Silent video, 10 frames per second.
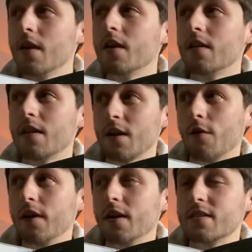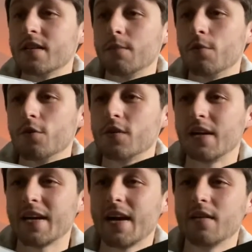They're quite nasty, but
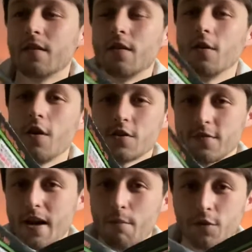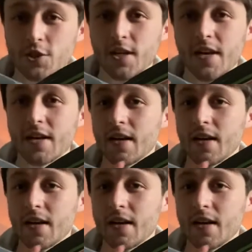again, lots of camera shake.